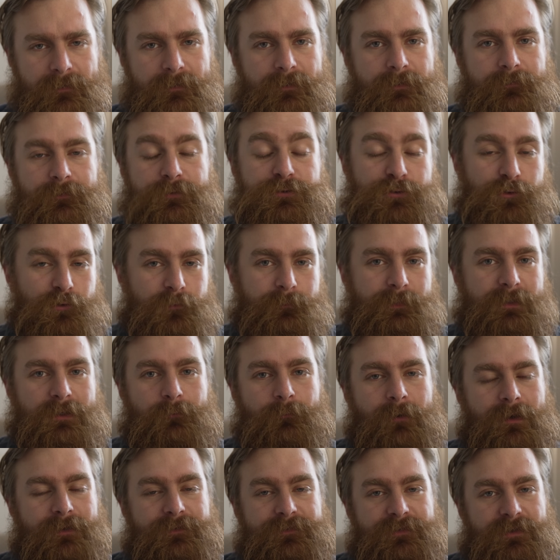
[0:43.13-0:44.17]
The two big
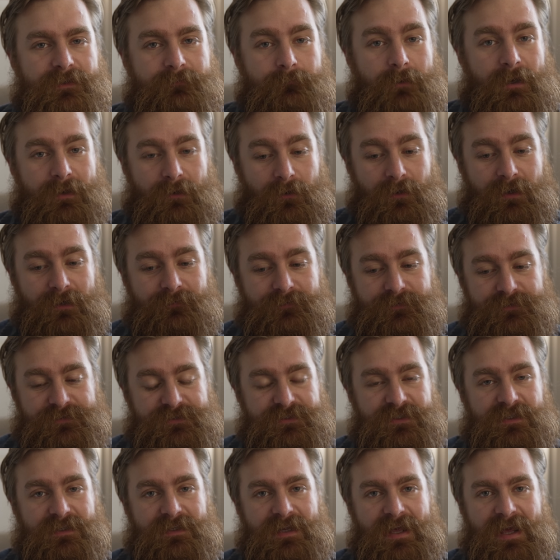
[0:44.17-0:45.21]
ones, and I haven't
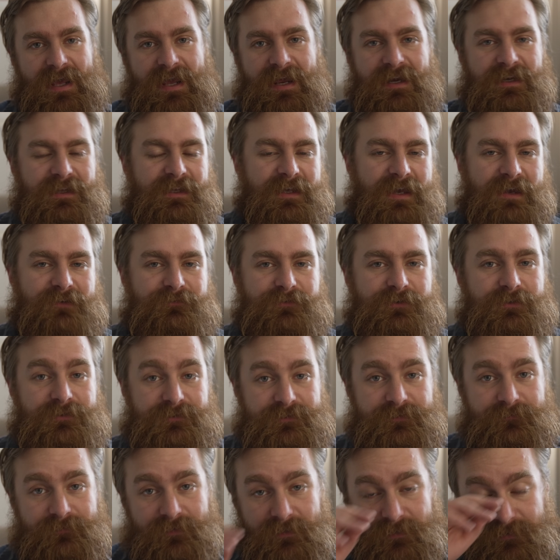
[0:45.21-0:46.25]
seen any
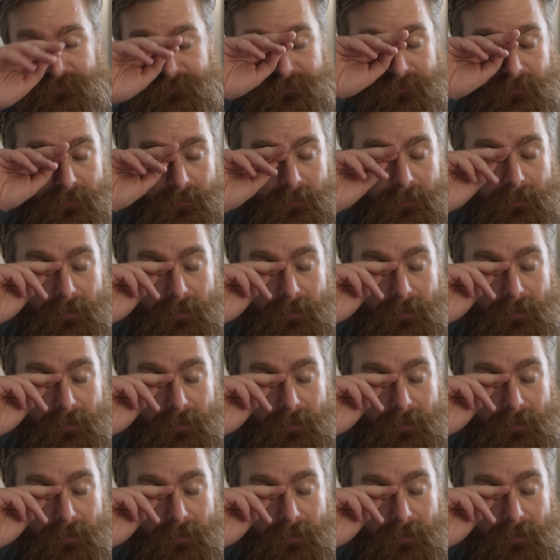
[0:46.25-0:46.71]
evidence of this